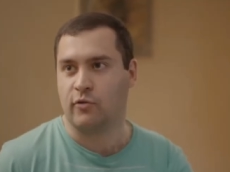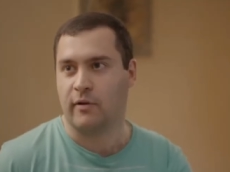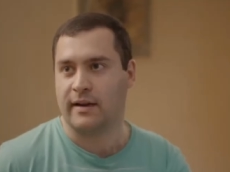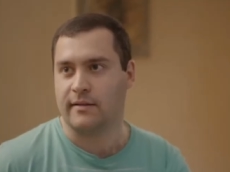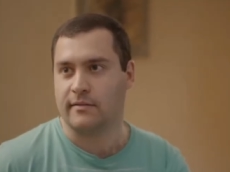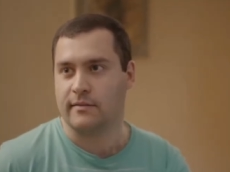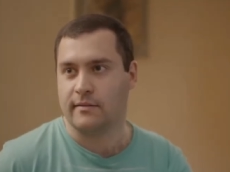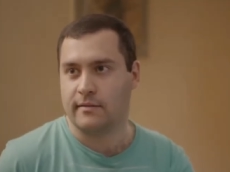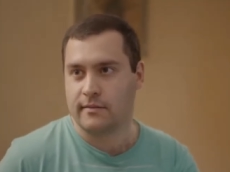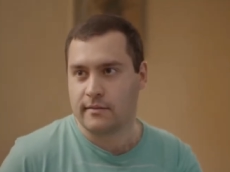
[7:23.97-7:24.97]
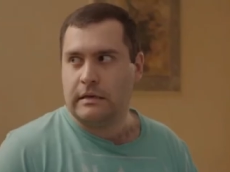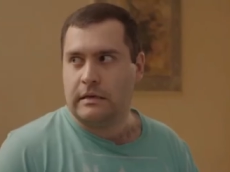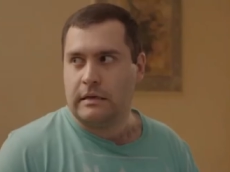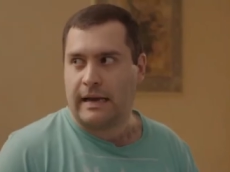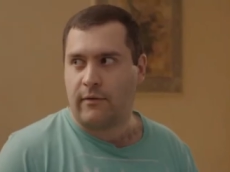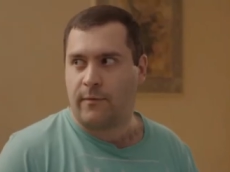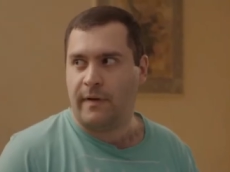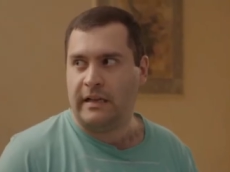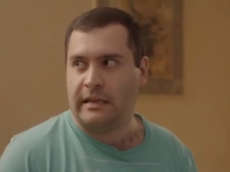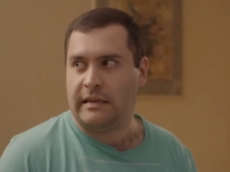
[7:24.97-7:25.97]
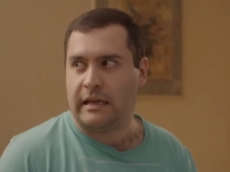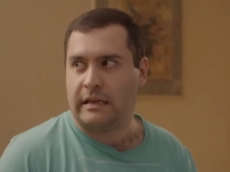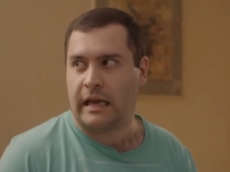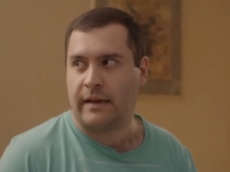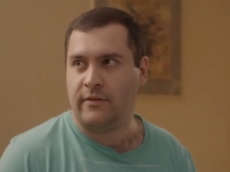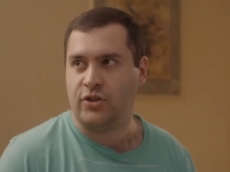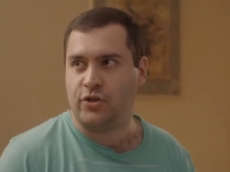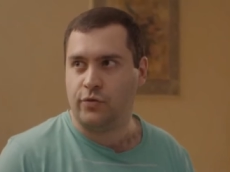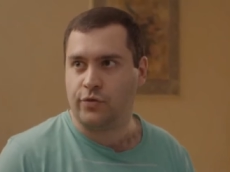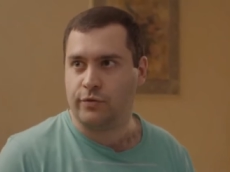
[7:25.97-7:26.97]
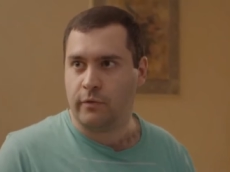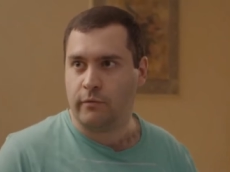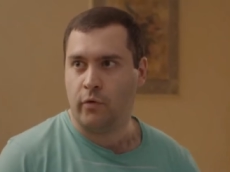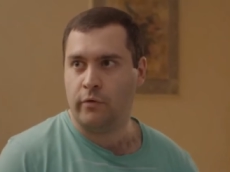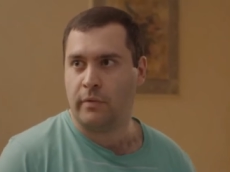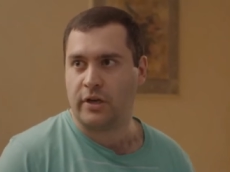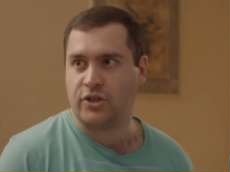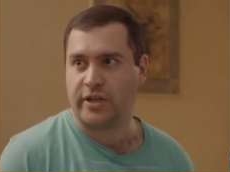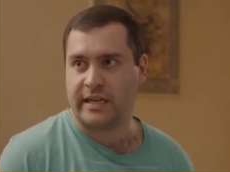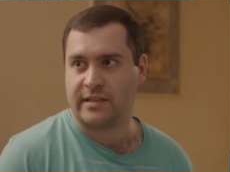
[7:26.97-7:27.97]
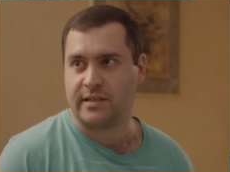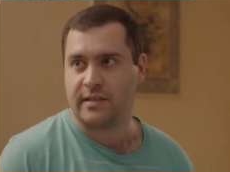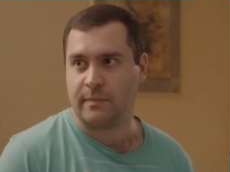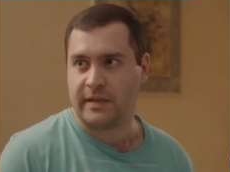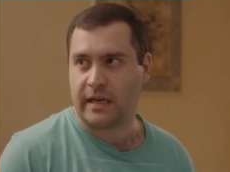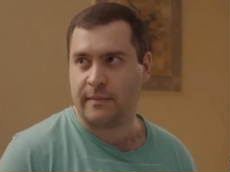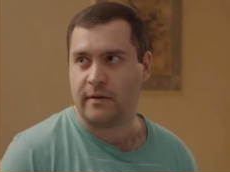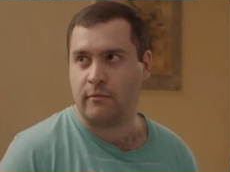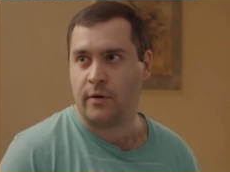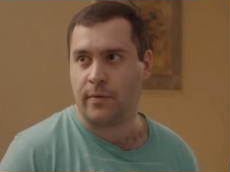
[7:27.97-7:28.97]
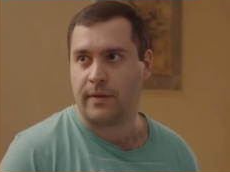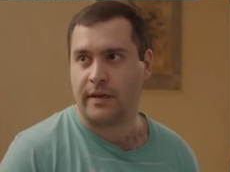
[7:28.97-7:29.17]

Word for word: the parents just seemed to laugh at him for for no, for no reason.